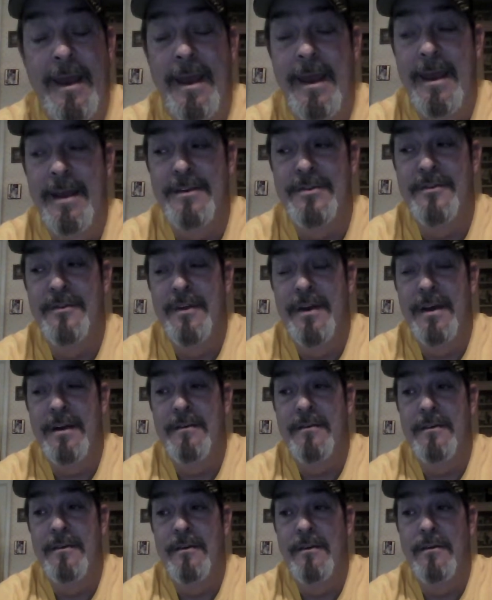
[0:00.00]
is
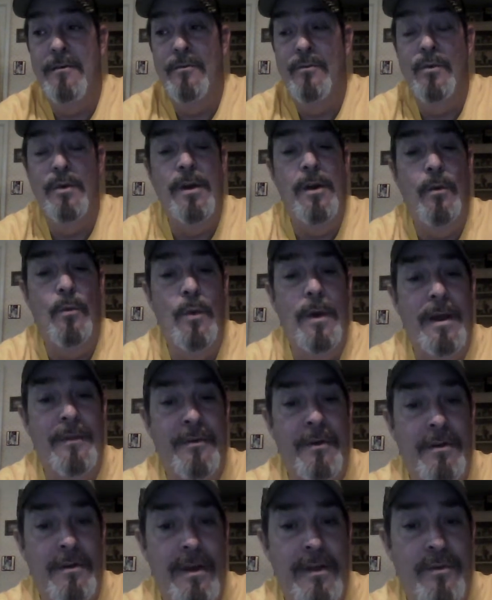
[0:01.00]
that we
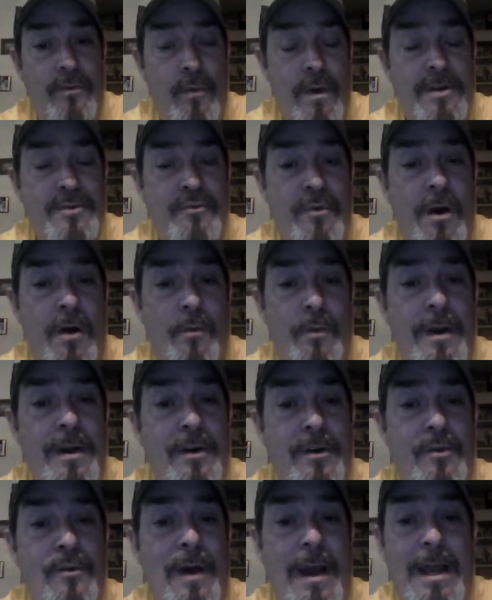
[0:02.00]
at the restaurant we
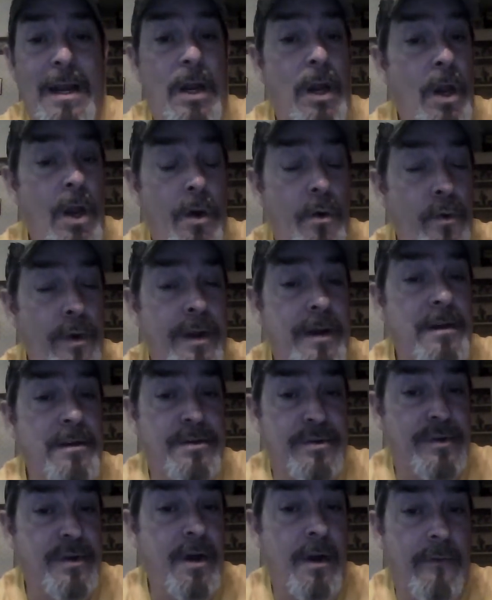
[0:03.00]
do a loaded
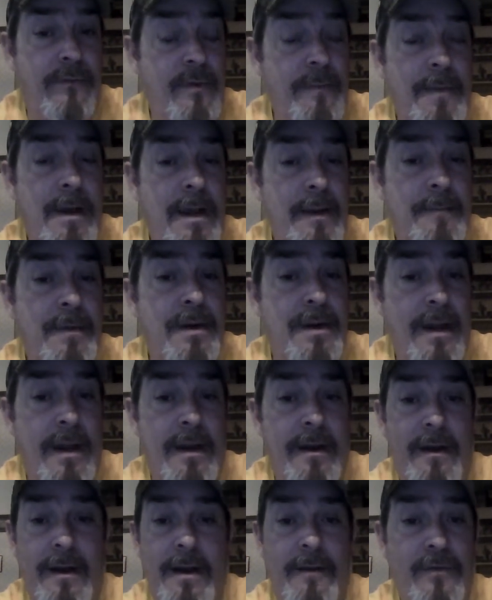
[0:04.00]
stuffed baked
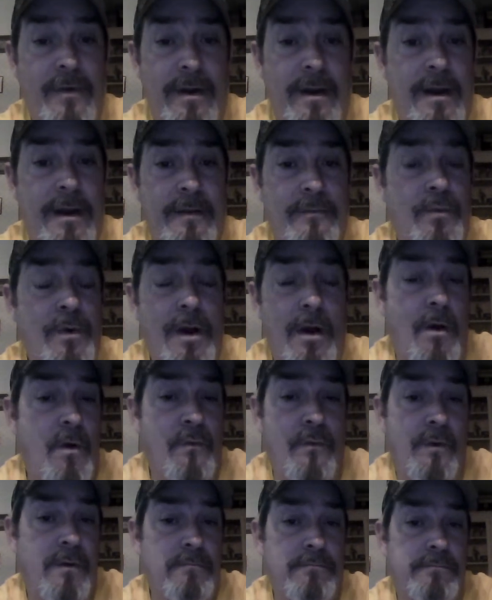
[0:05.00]
potato every day. We
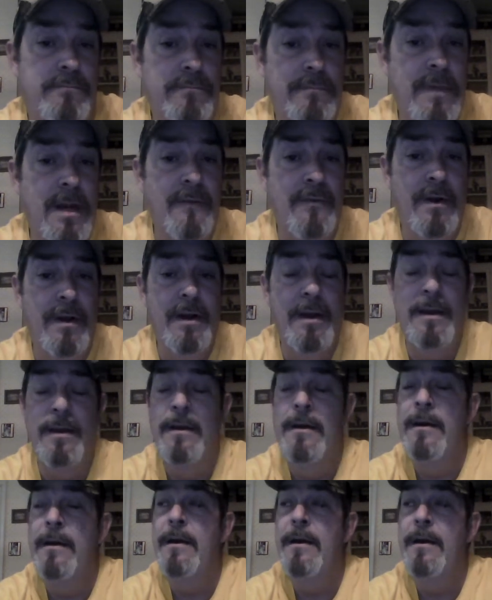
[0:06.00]
offer it every day,